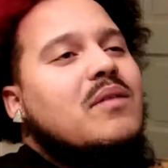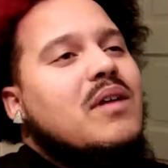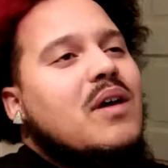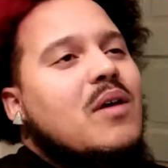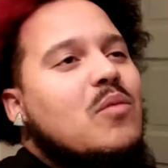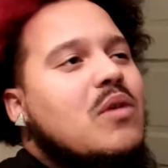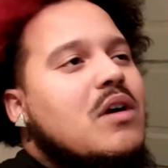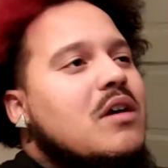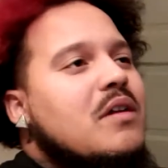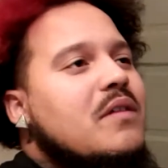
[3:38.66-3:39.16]
would I
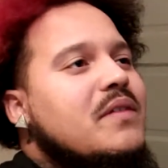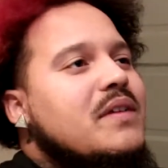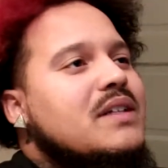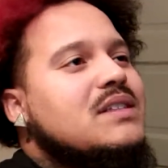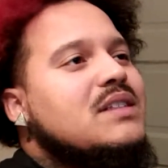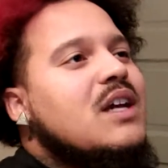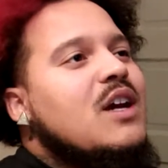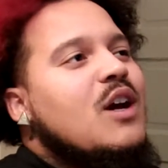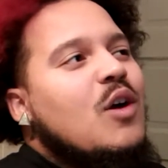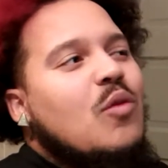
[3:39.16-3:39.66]
word
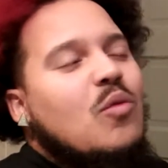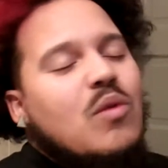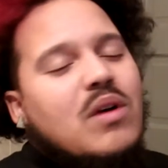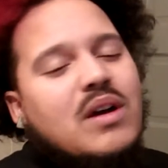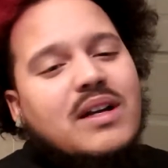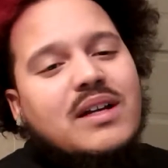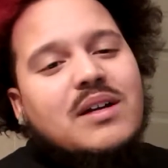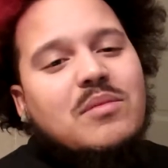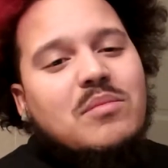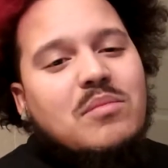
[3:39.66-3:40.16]
this? One
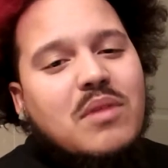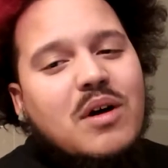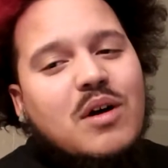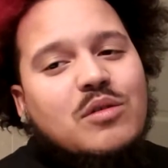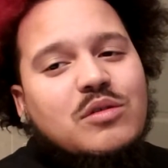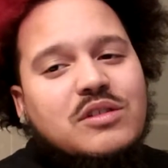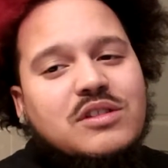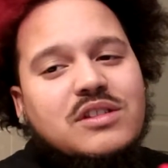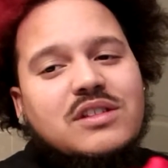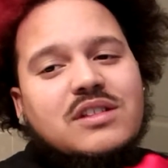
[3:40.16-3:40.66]
of the
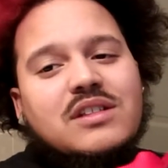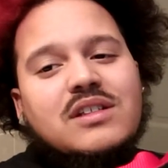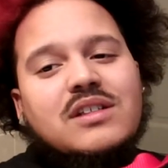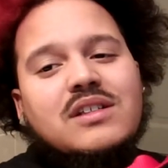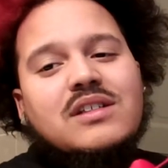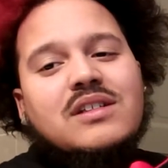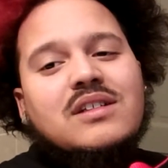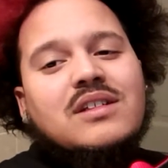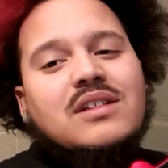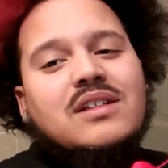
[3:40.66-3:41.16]
most
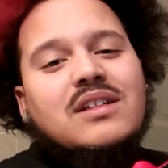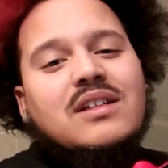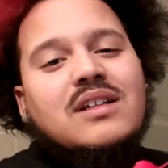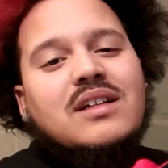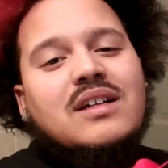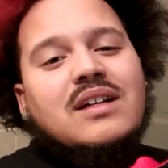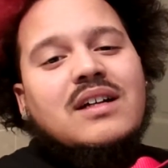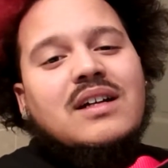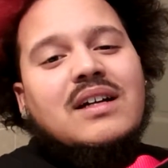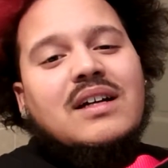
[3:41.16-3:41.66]

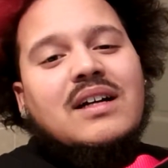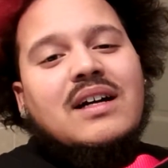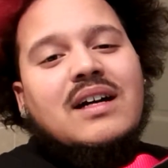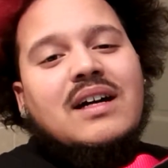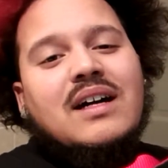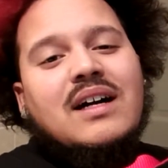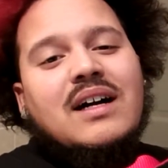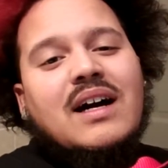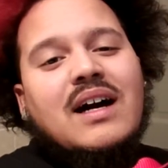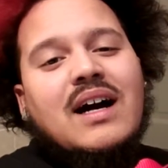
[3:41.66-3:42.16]

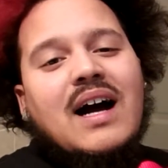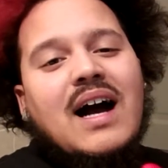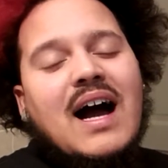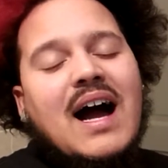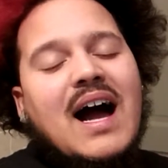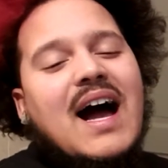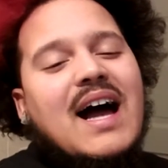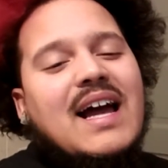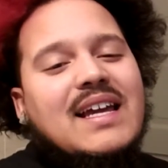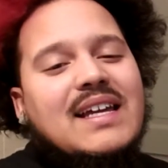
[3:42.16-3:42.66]

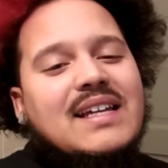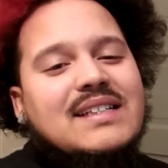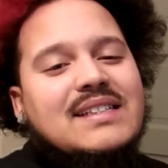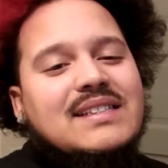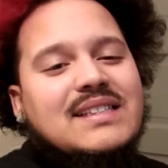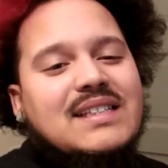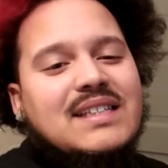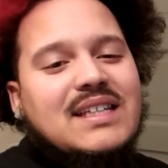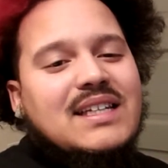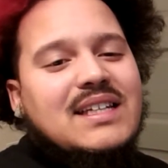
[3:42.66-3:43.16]

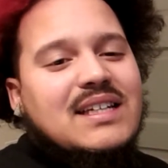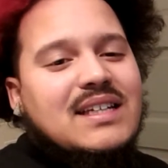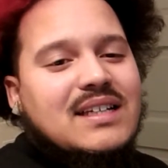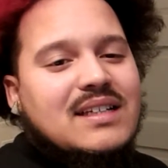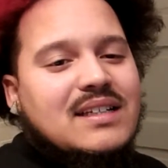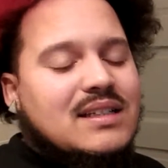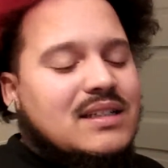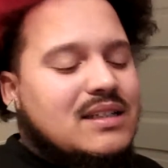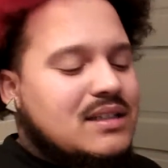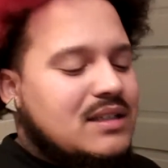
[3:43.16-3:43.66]
highest
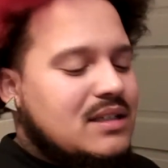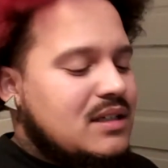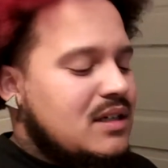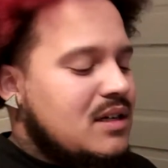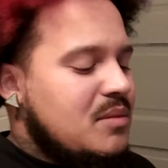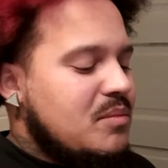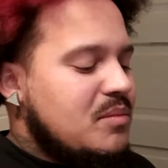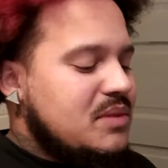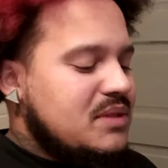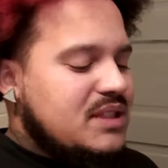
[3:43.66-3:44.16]
end
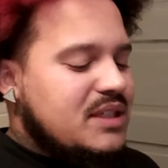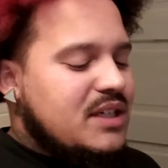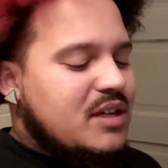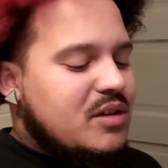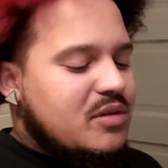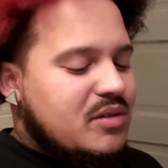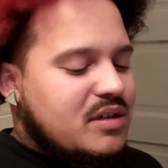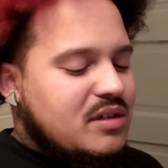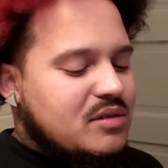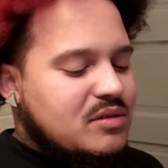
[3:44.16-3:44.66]

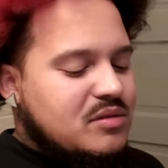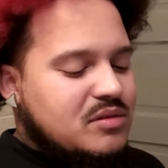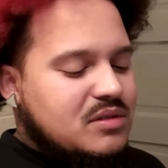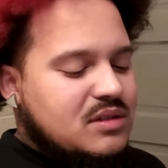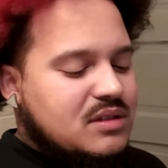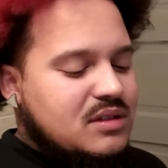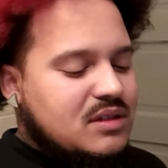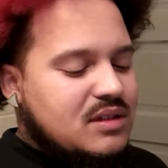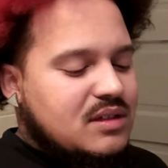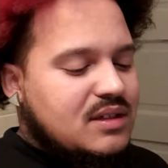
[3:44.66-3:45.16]

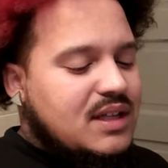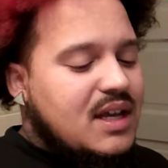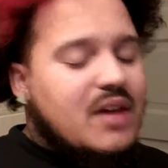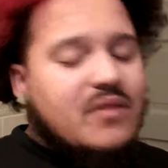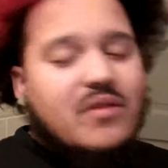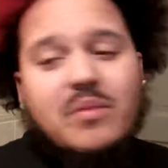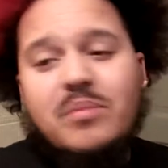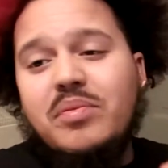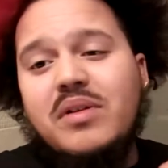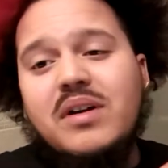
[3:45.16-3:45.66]
materials they
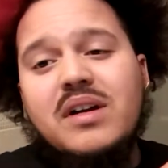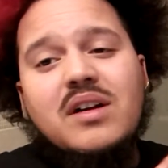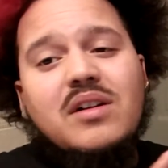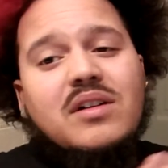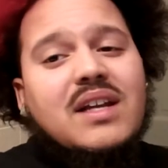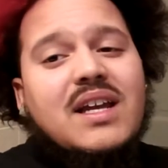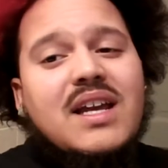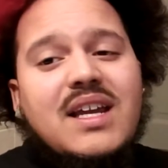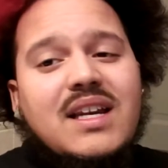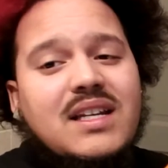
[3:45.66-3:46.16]
ever put
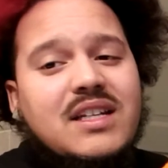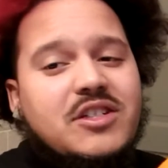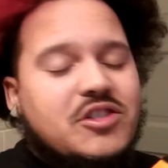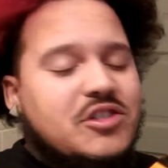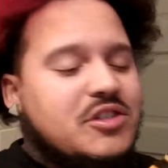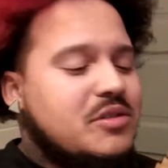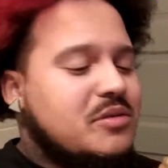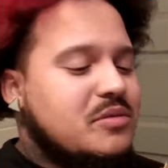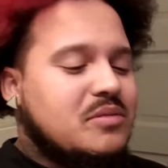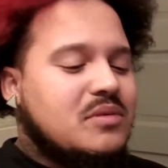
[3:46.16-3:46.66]
on any
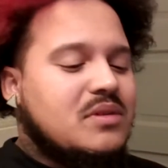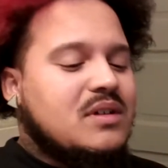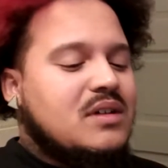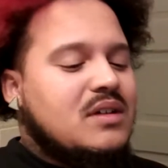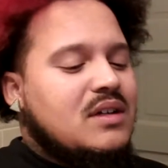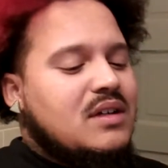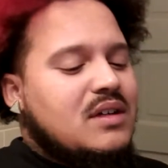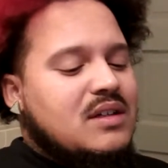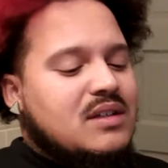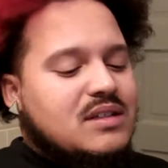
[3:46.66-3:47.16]
shoe.
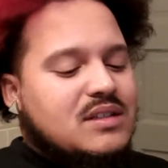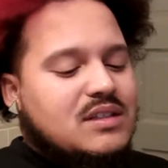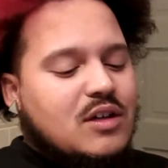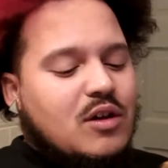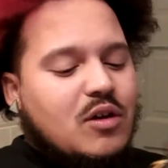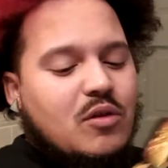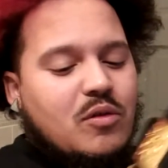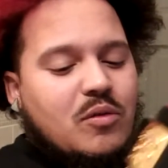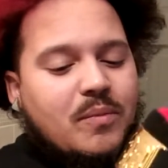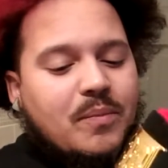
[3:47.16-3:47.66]

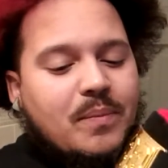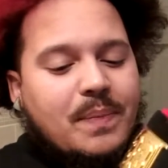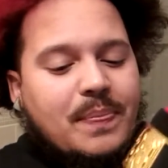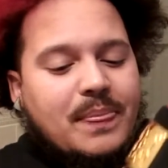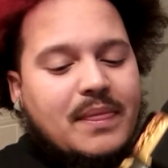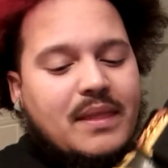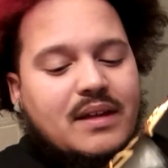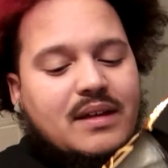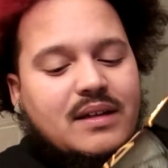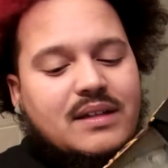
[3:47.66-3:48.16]
So
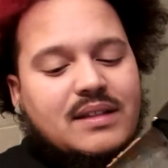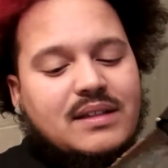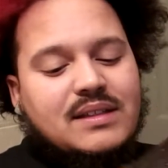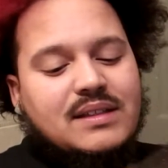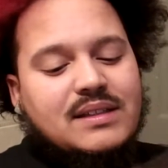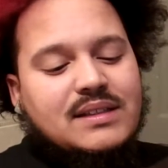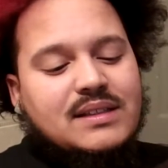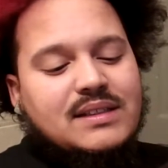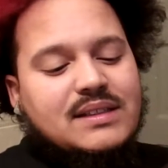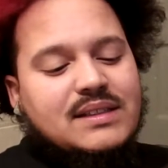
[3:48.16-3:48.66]

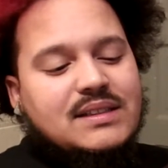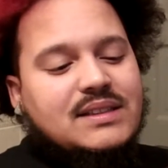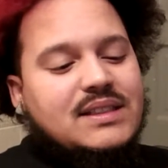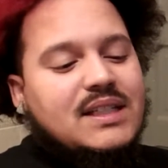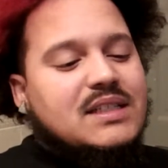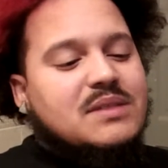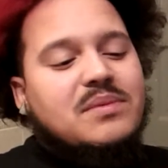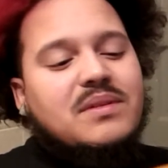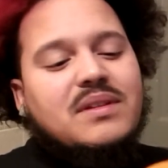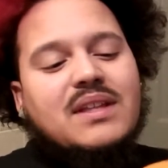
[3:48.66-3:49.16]

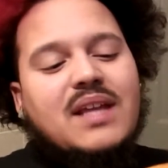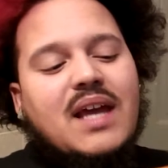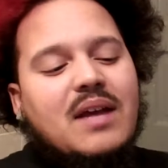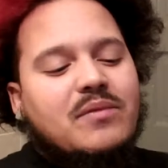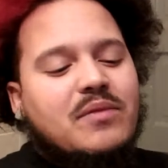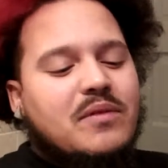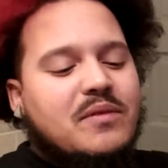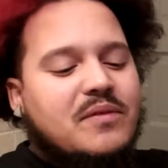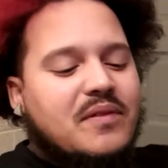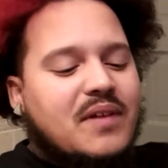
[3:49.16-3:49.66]
just be
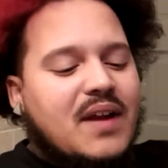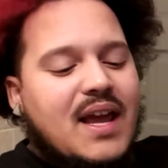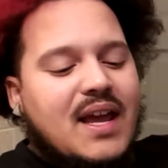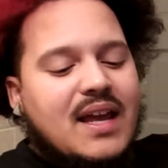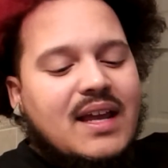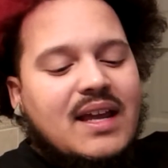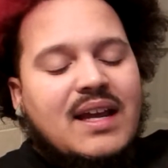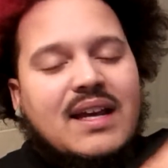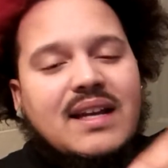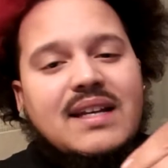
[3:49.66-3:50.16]
thankful for
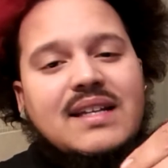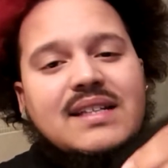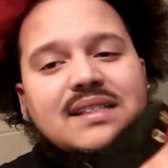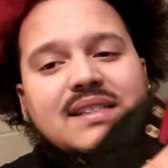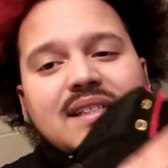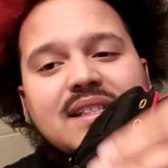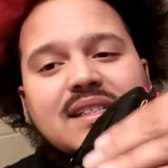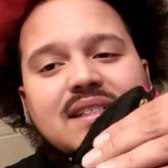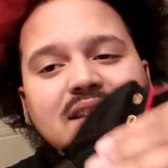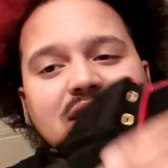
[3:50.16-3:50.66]
that. And this
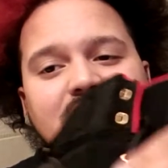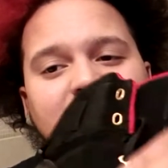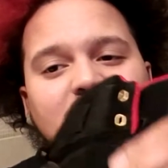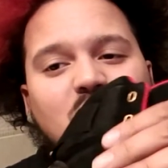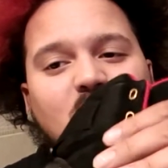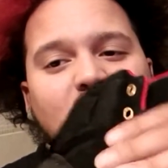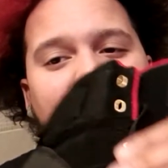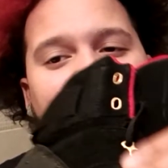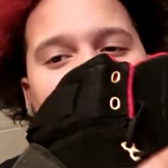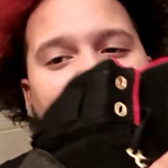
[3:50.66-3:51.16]
is a
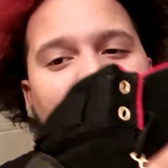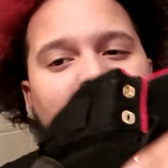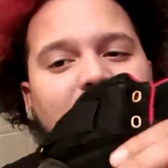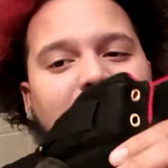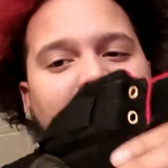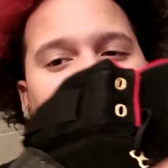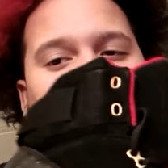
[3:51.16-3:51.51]
suede on the